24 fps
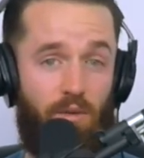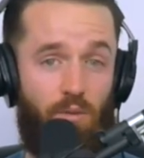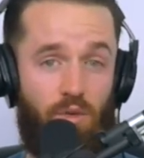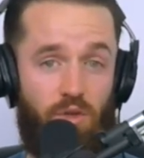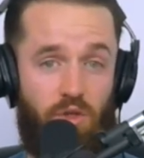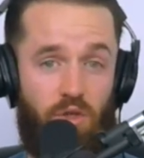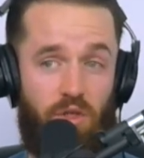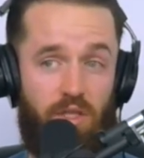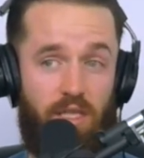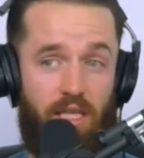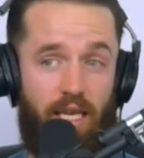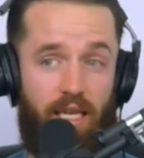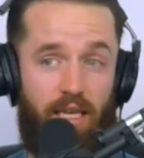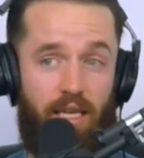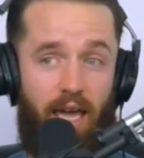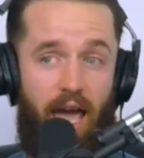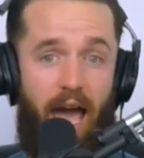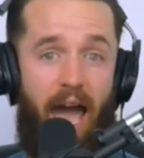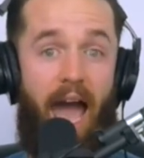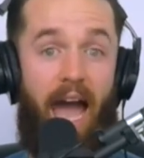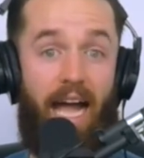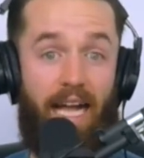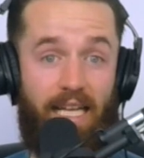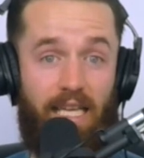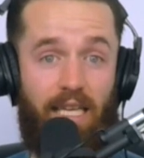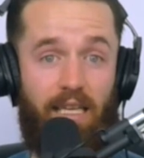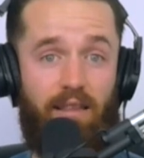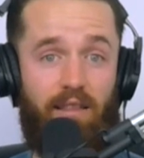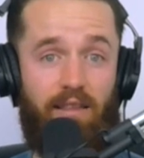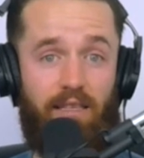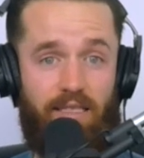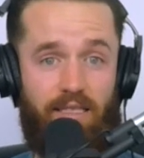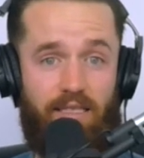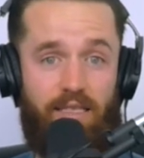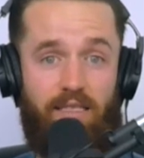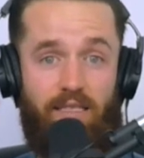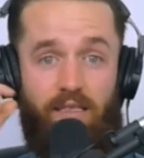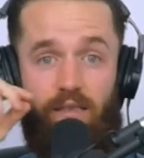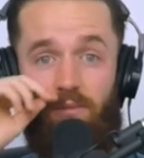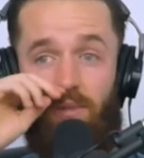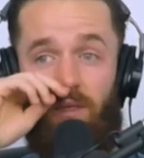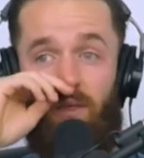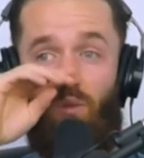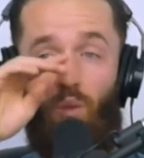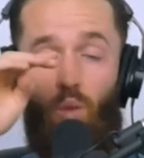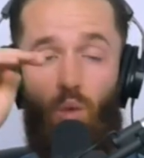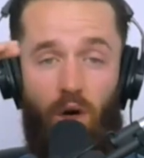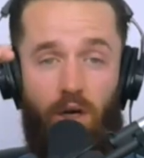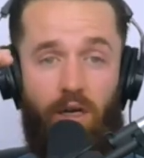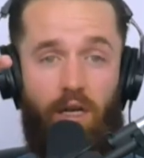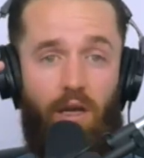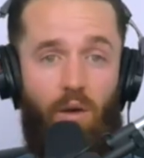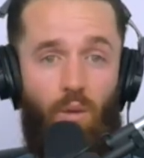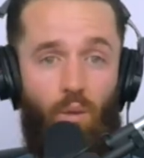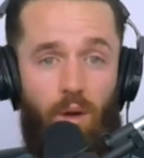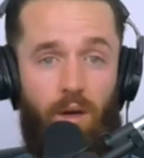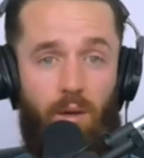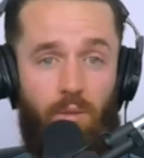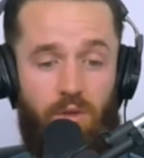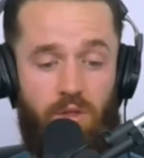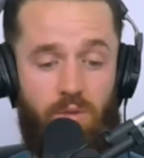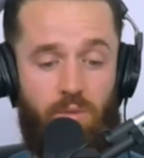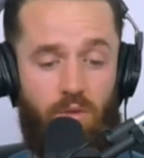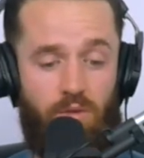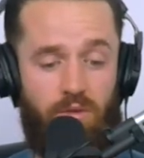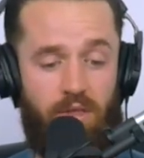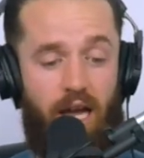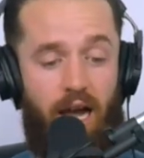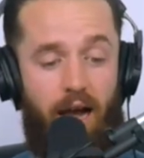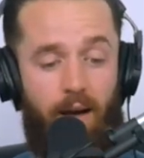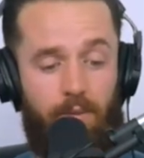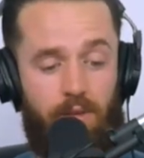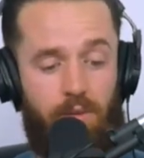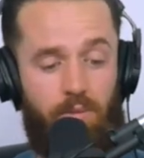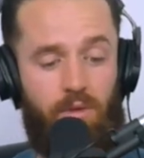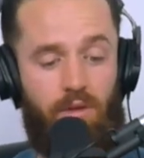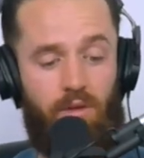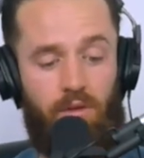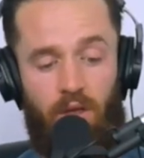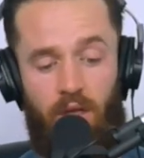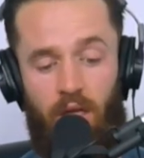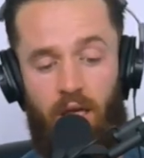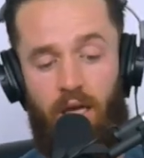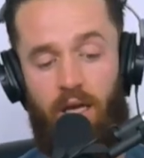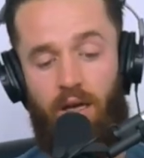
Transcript: which is like hacking the system and working when it was most optimal,